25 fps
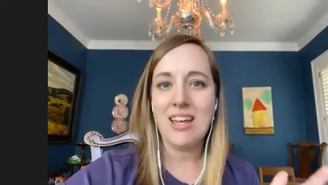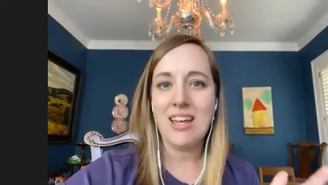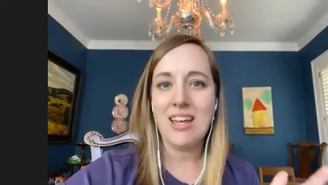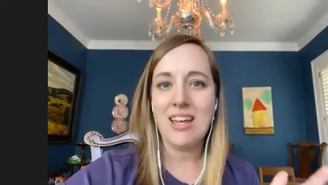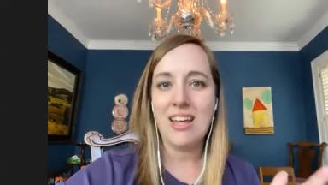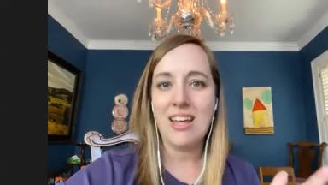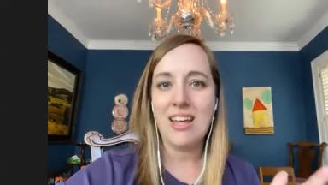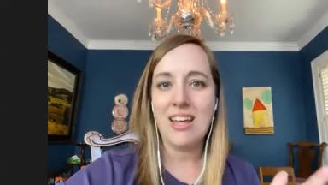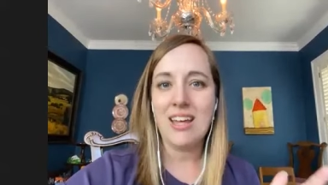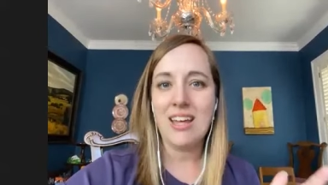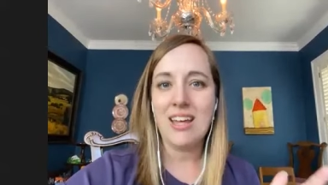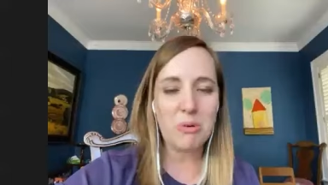
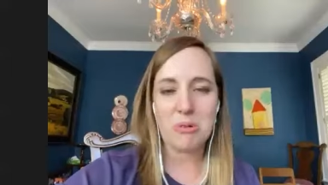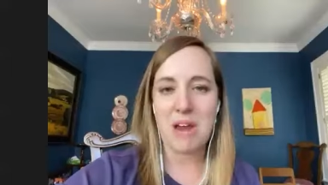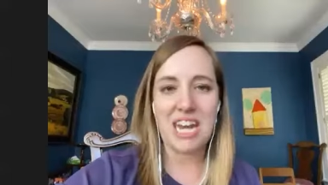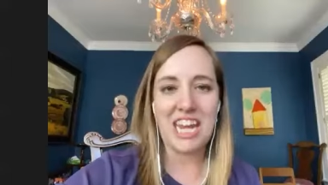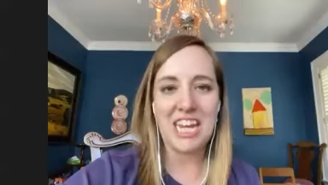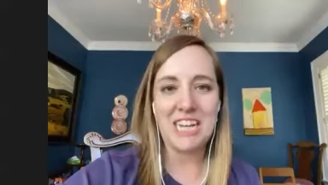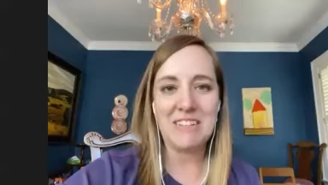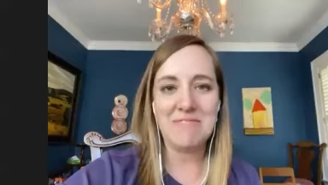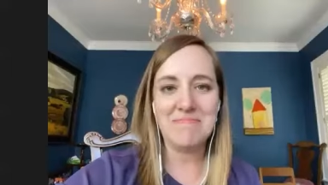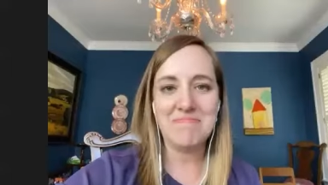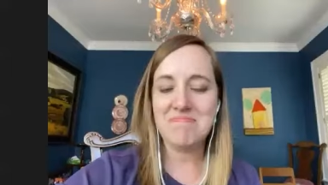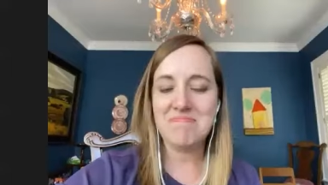They were
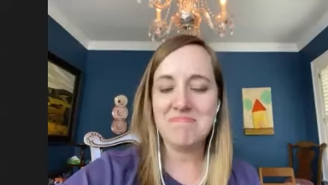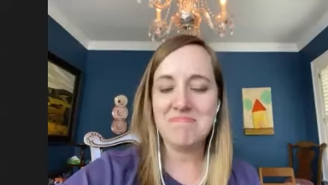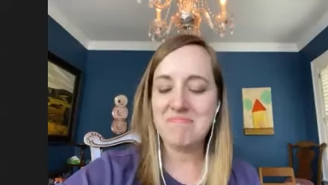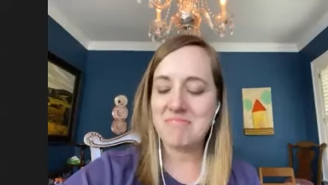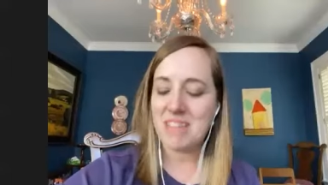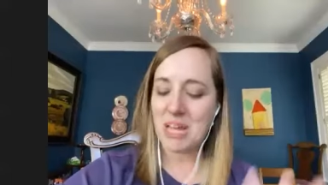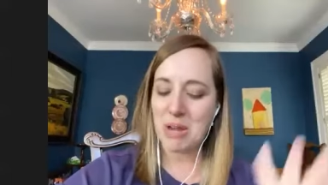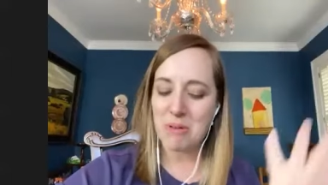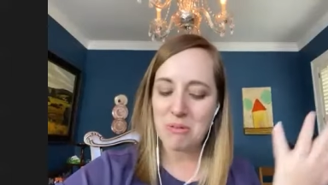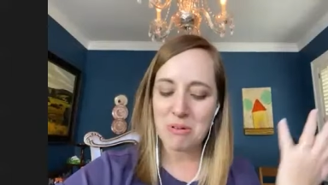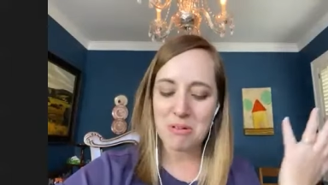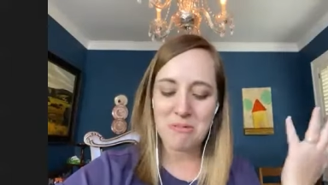ready.
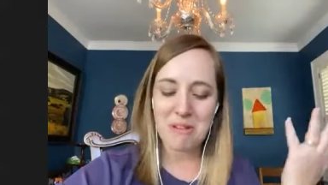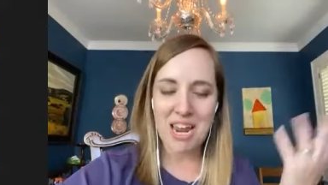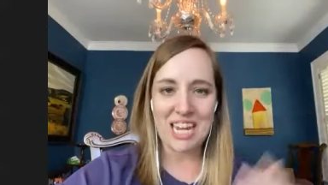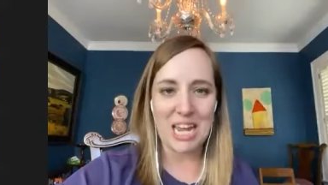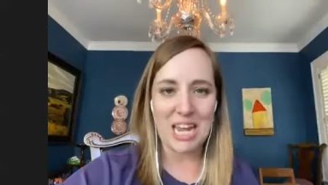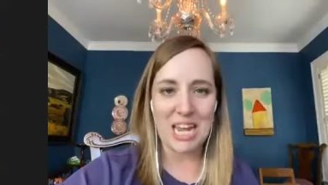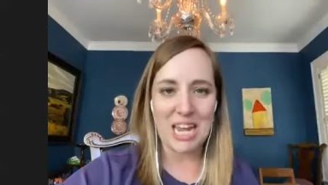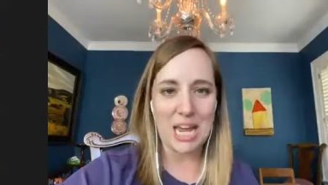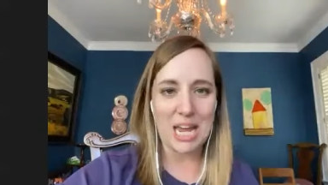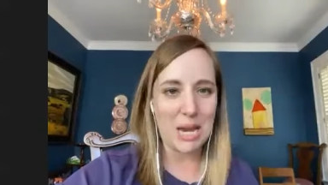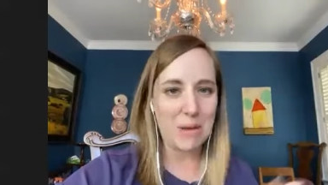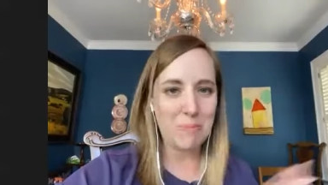They were
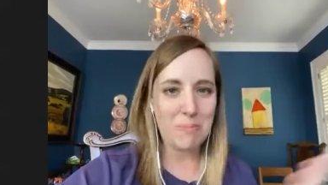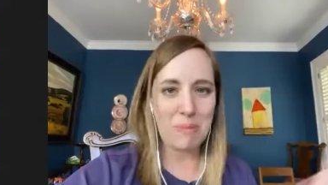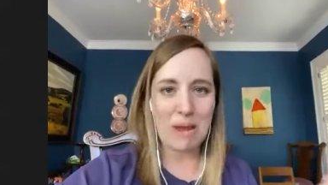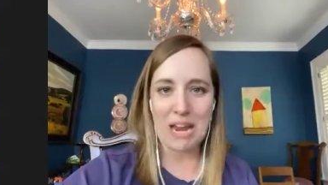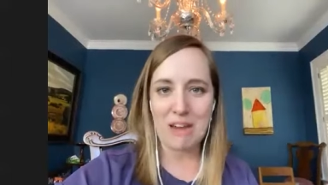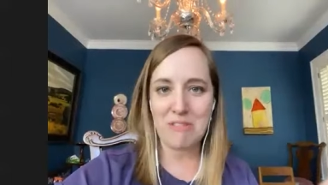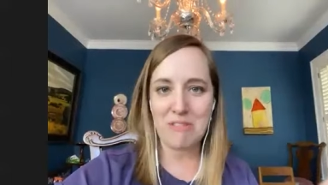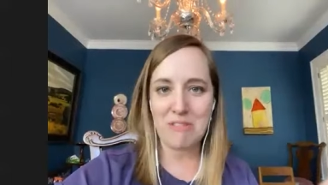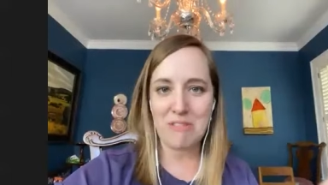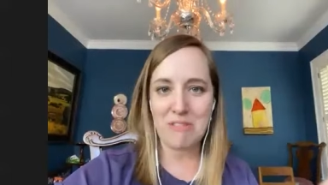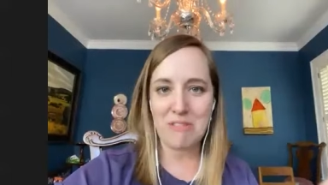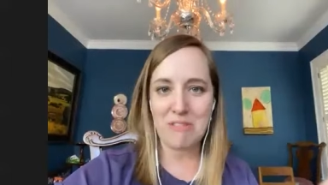ready and
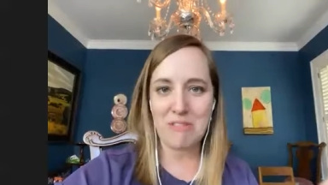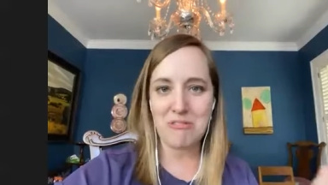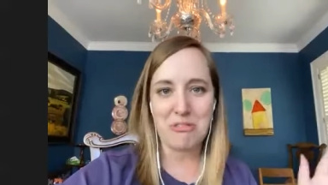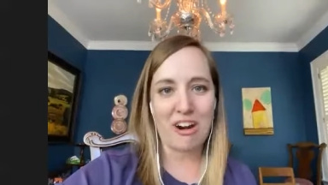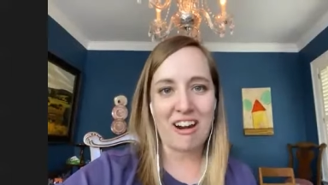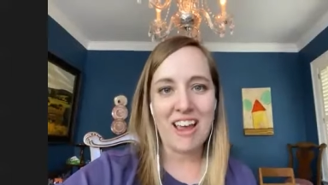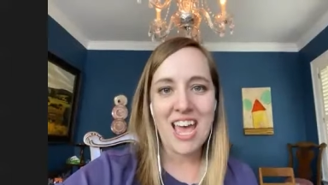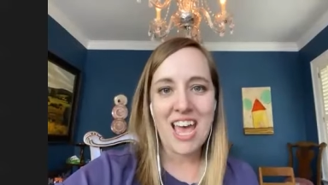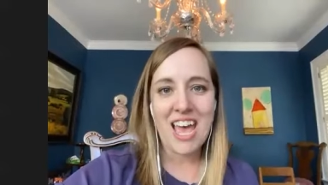paid for.